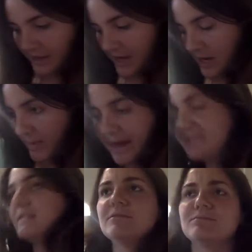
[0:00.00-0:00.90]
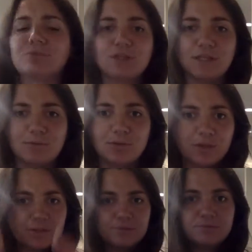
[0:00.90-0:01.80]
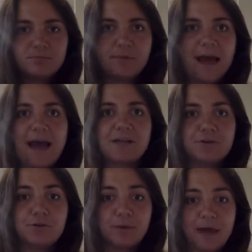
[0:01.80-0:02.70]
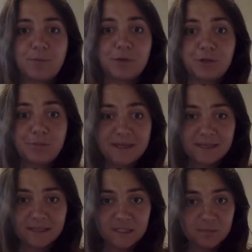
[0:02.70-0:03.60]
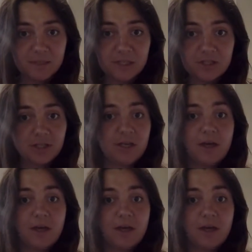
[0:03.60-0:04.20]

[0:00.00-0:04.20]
there, but I didn't really look at you. And when you're making a speech,